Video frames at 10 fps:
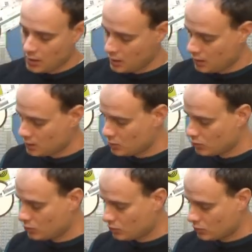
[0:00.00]
and
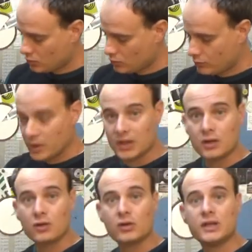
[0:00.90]
you may
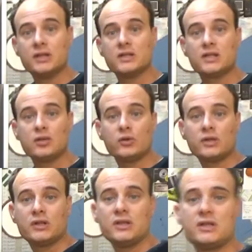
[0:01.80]
already see what
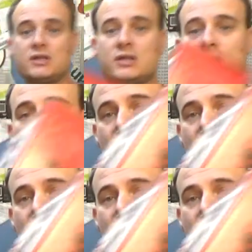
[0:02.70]
it is